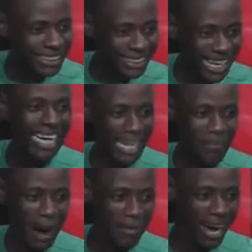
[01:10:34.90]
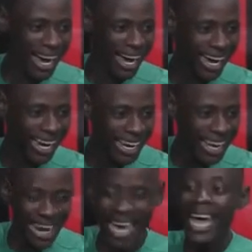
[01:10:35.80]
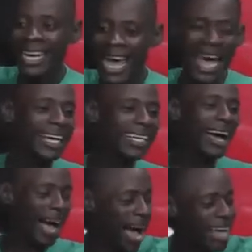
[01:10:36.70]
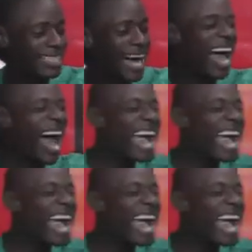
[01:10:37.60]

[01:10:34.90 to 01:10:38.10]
The Ali Baba. Yeah, I